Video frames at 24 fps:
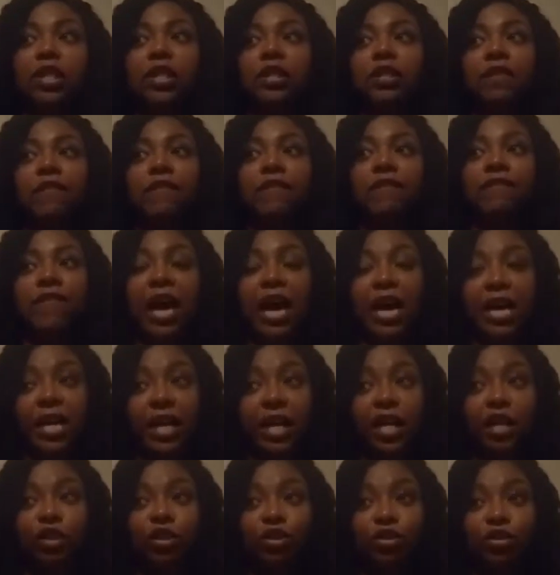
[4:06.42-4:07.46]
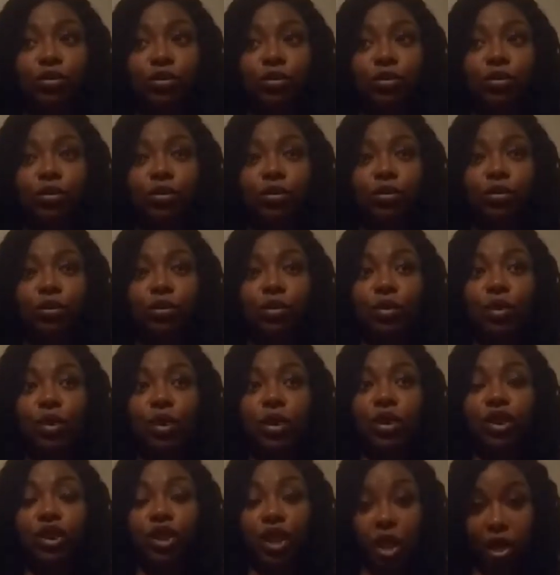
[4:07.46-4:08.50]
financial
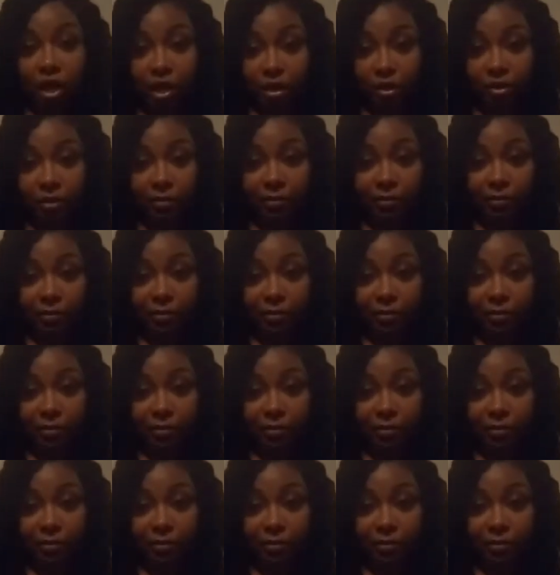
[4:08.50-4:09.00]
jam.